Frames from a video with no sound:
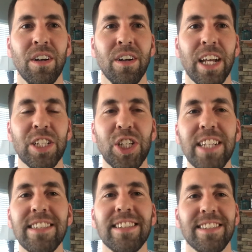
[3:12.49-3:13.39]
In
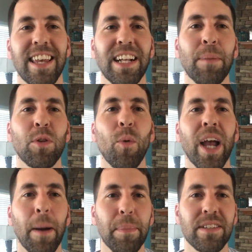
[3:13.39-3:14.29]
Jesus' kingdom, the way
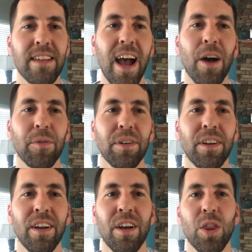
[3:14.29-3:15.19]
up is down,
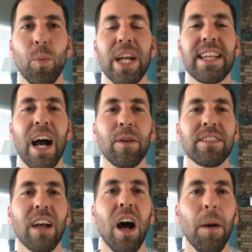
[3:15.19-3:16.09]
the way down
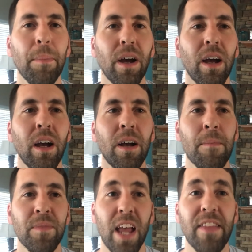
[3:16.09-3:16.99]
is up,
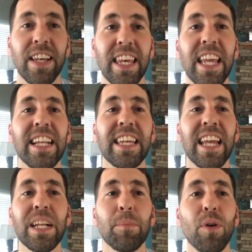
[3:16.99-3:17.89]
and the key to
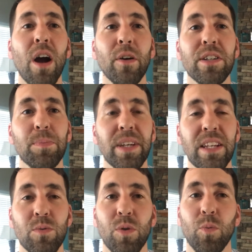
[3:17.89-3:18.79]
kingdom progress
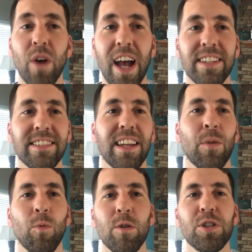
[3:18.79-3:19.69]
begins with rest
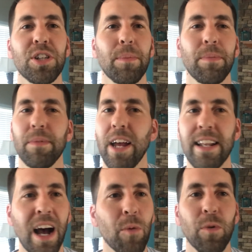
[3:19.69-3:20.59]
and worship and
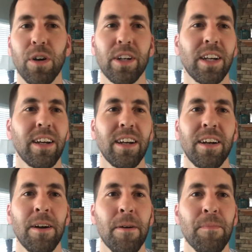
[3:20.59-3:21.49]
not work.
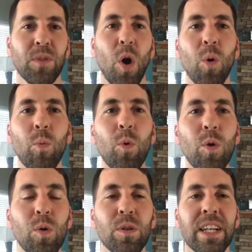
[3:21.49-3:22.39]
Our
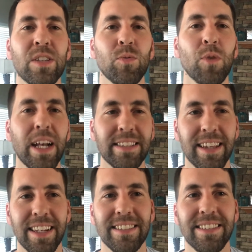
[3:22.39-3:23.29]
world is
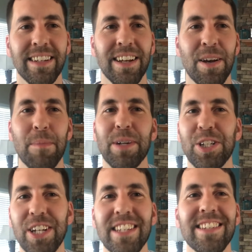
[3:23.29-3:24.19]
restless, but
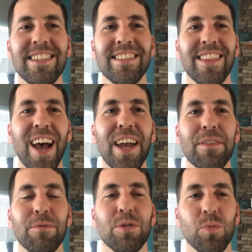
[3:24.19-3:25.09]
Jesus'
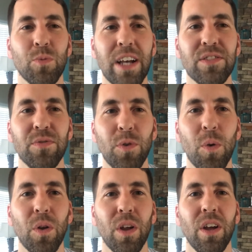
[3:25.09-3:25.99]
life was restful.